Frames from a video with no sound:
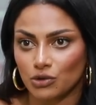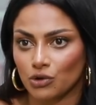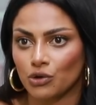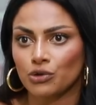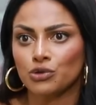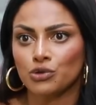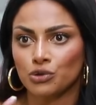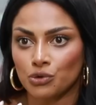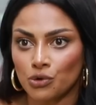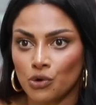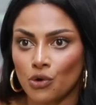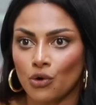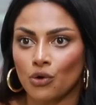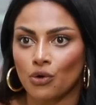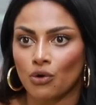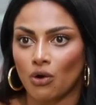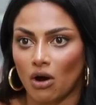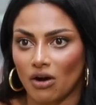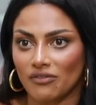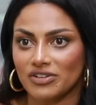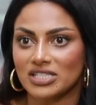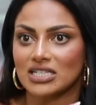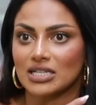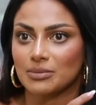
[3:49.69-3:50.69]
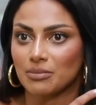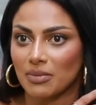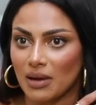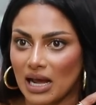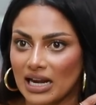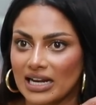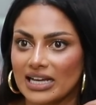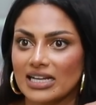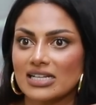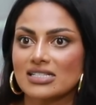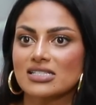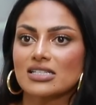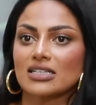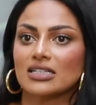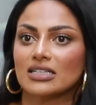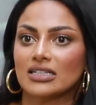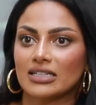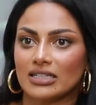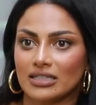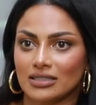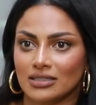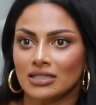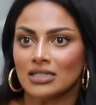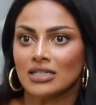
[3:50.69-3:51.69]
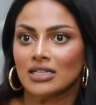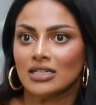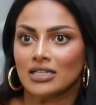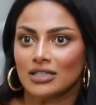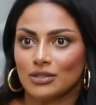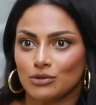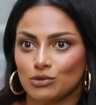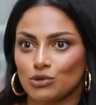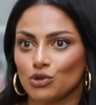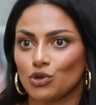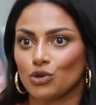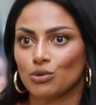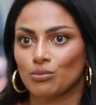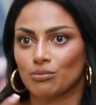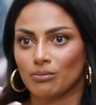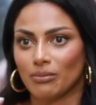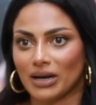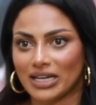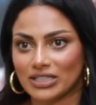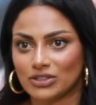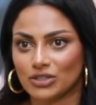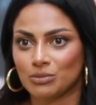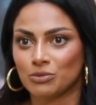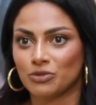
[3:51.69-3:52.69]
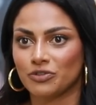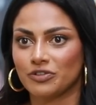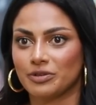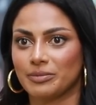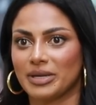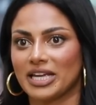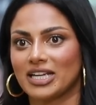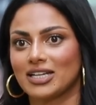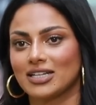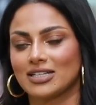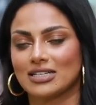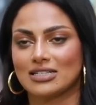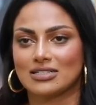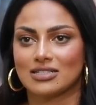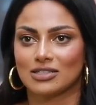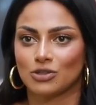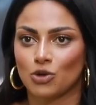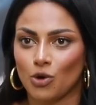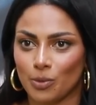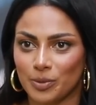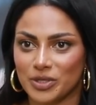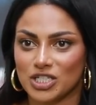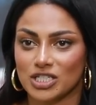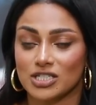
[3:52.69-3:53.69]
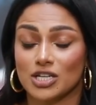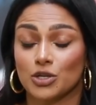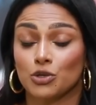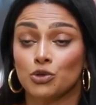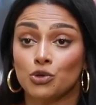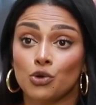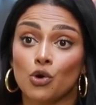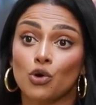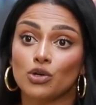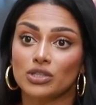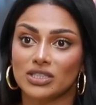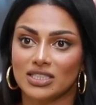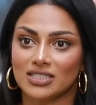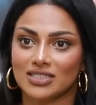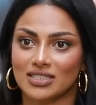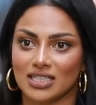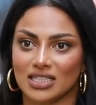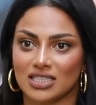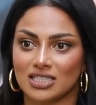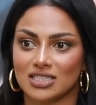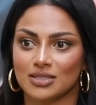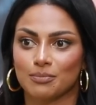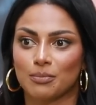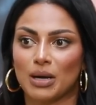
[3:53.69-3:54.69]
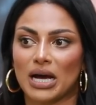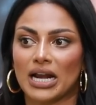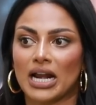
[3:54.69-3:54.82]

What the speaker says: You know obviously Balayya sir and, you know, Maitri movie makers and Gopichand sir, you know these things.